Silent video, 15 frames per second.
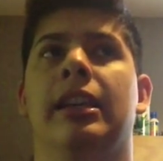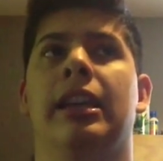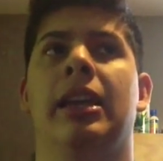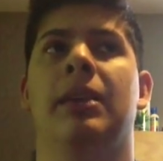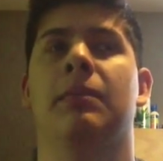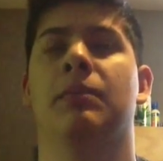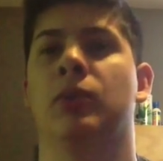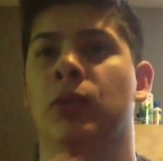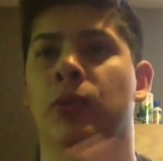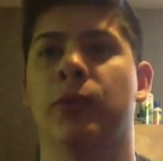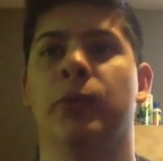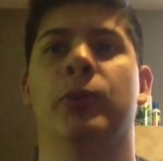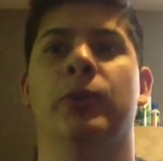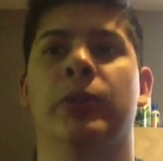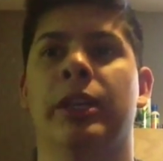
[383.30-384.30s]
and
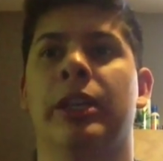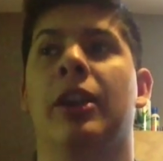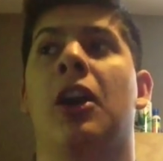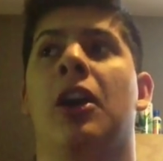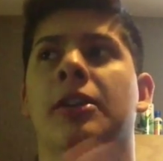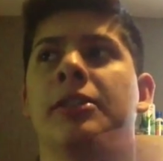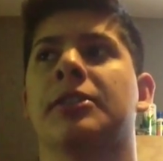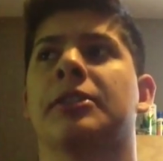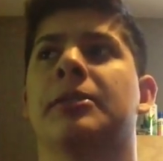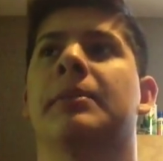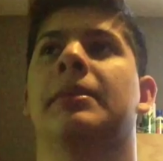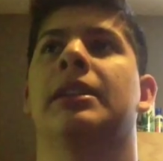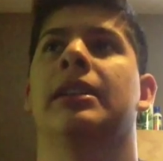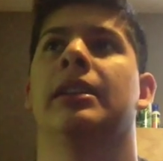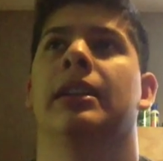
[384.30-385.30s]
beautiful and awesome,
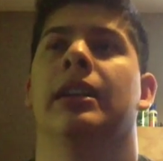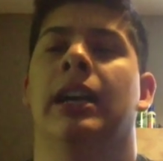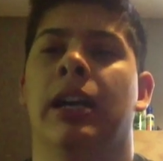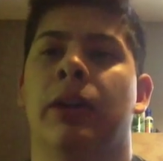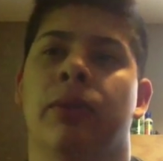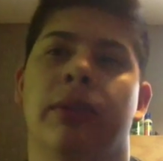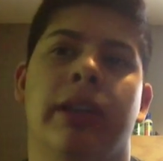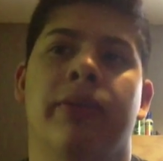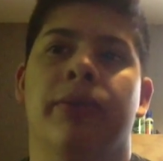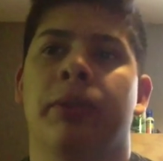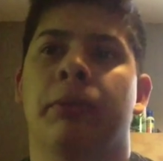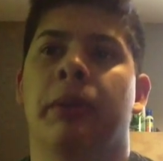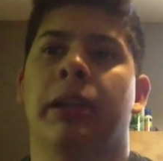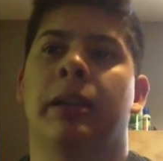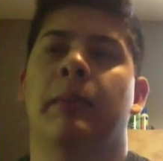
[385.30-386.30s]
I would
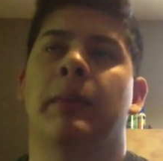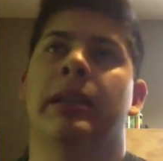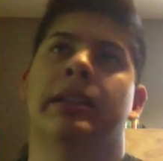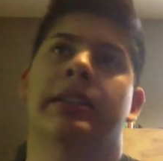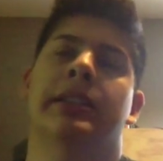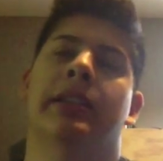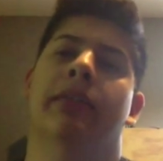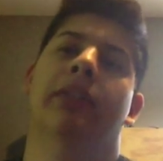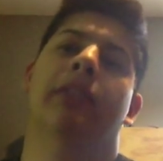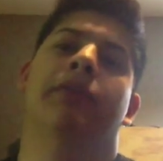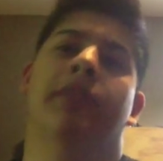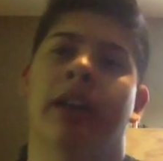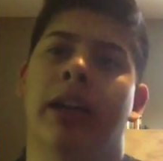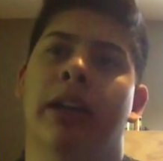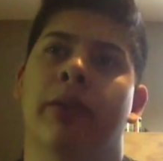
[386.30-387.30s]
definitely recommend a
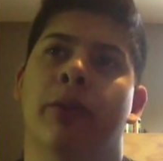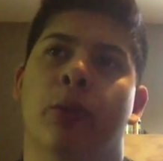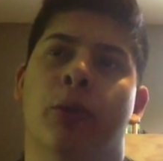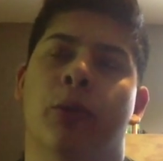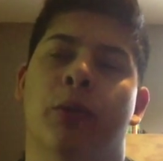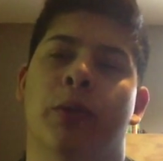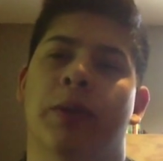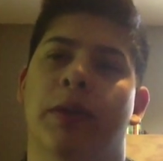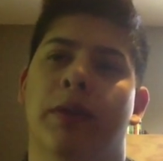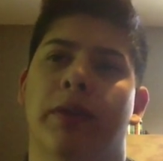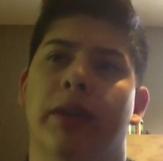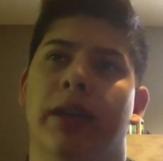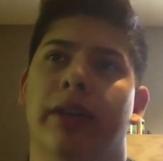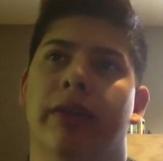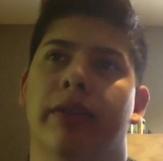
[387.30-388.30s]
75 or
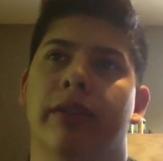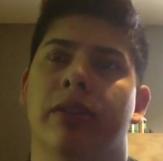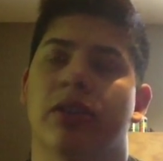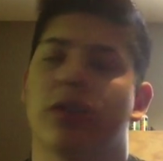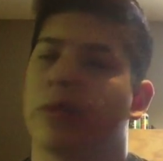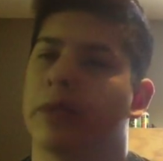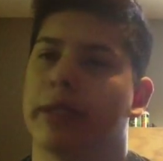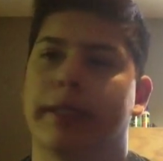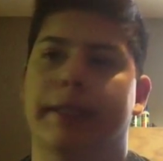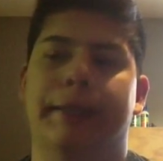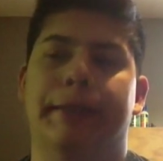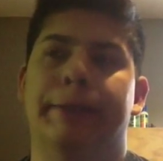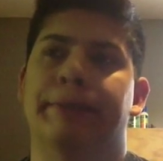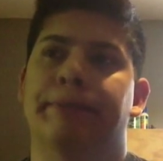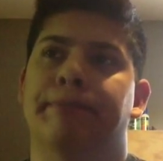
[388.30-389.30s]
55, just one
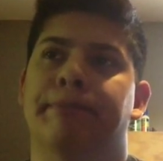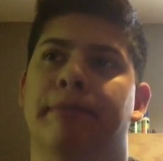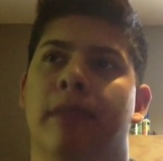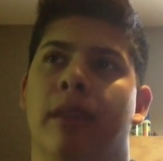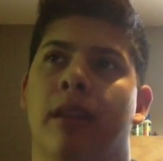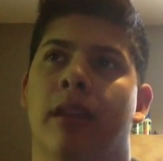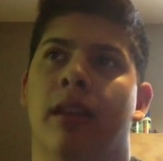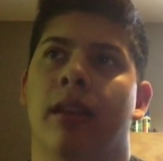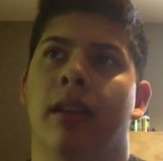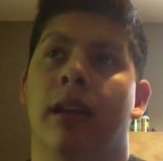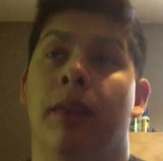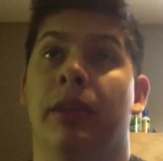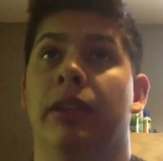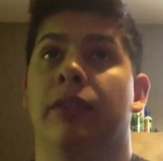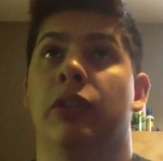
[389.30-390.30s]
tank. I
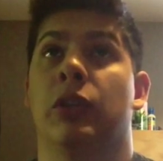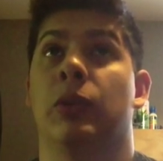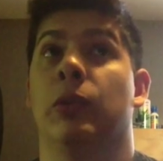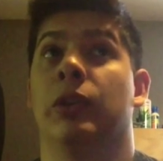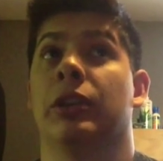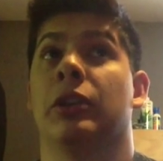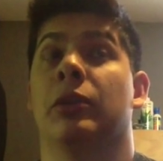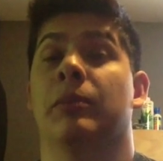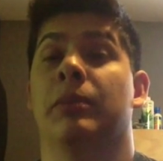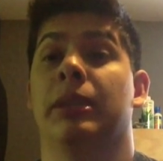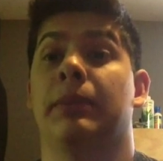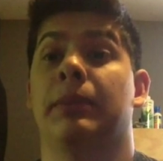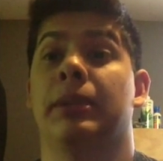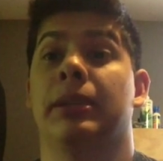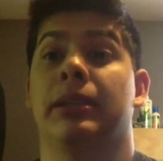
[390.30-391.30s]
mean, if you want to go
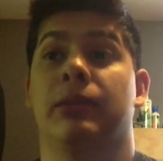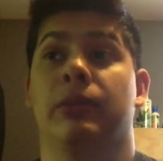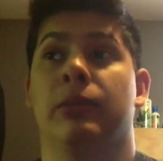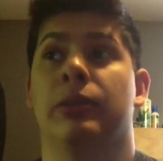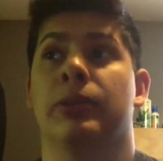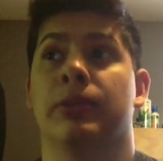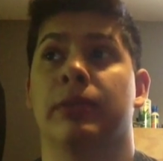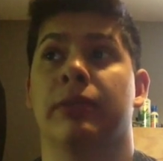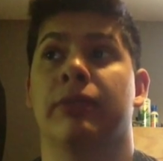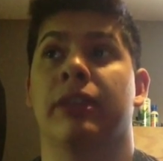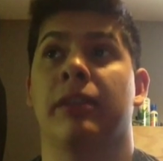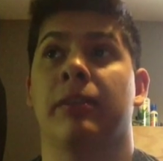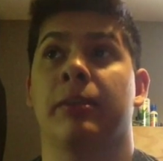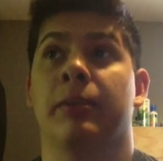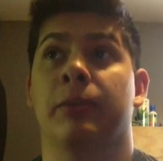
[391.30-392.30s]
big,
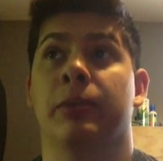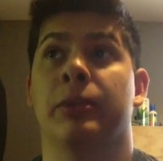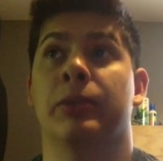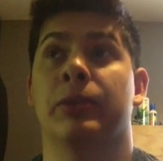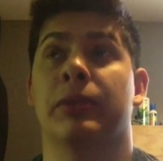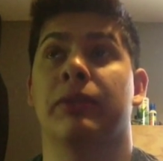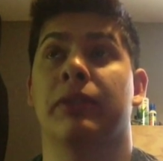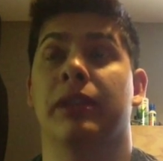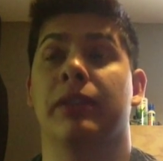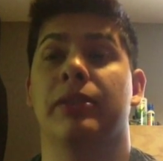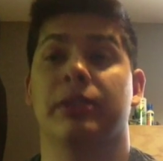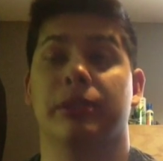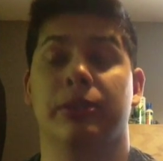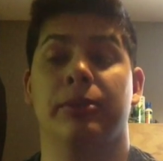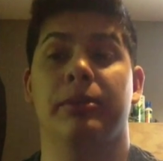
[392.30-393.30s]
125, but 125 is
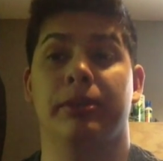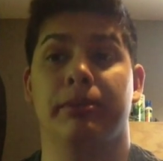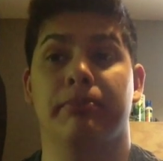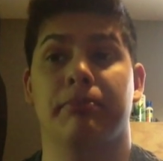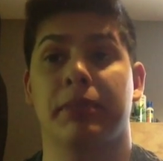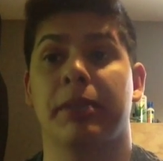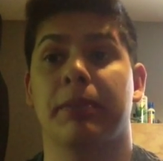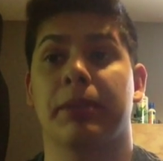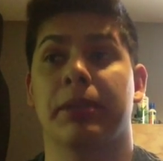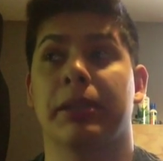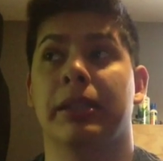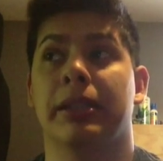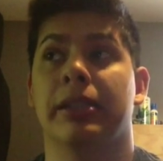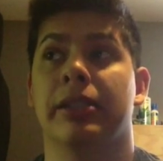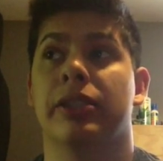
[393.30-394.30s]
a little bit big.
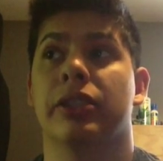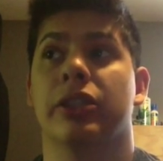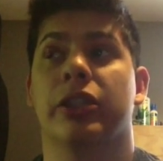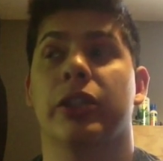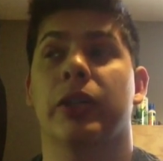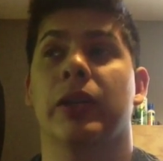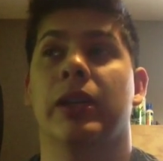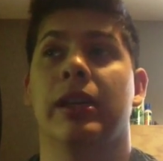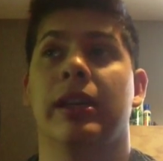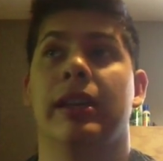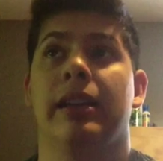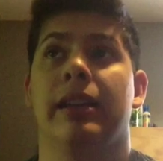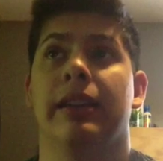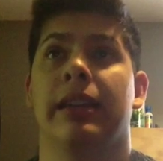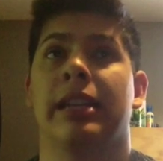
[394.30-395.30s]
So
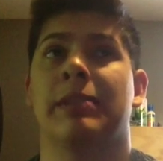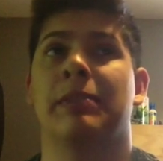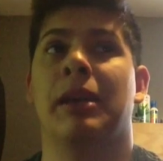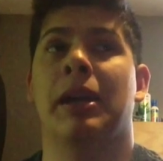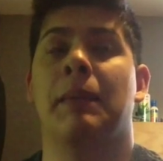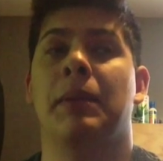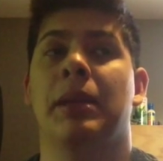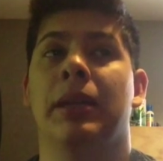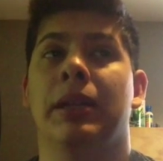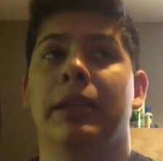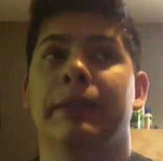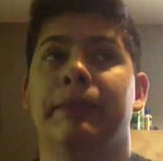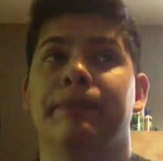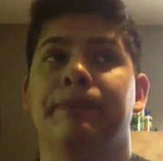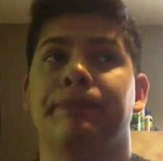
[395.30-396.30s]
that's my opinion.